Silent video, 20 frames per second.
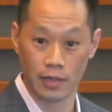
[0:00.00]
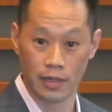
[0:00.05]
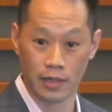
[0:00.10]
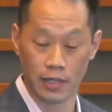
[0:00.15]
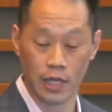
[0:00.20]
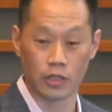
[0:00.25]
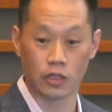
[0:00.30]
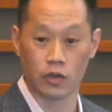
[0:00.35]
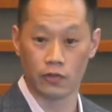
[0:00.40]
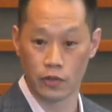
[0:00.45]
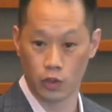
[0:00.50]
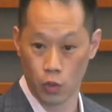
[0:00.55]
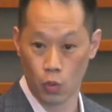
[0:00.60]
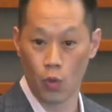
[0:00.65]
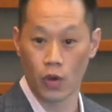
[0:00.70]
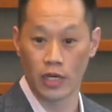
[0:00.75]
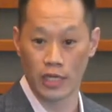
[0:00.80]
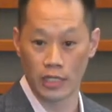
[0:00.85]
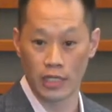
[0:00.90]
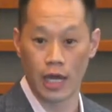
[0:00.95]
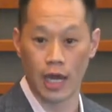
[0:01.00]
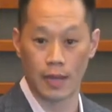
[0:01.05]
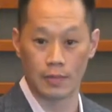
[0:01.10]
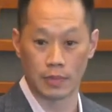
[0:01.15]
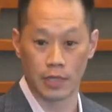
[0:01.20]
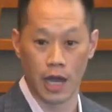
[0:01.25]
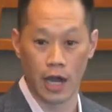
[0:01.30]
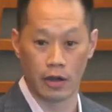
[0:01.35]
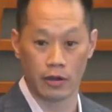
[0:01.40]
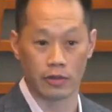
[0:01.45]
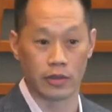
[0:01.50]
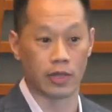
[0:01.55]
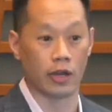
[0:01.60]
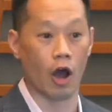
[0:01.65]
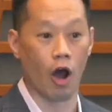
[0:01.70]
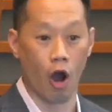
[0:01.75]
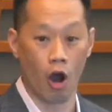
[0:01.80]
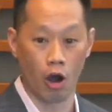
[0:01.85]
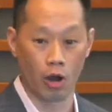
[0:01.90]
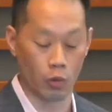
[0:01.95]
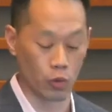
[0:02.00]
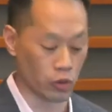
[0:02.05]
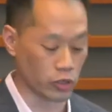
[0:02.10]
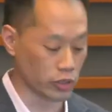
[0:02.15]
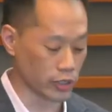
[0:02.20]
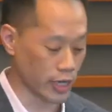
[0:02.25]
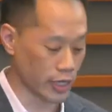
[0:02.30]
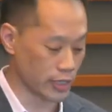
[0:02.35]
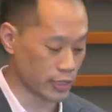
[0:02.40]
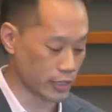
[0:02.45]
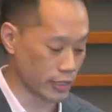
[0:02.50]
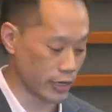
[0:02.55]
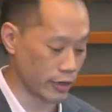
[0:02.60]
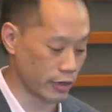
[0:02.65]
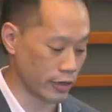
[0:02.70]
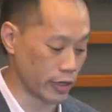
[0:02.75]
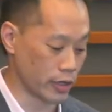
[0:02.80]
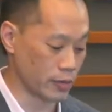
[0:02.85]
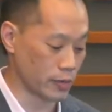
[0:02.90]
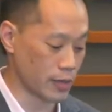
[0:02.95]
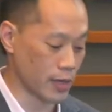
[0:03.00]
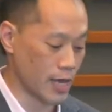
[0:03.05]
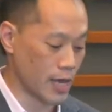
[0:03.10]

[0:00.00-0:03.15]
That's over 20 times higher than our worst case scenario.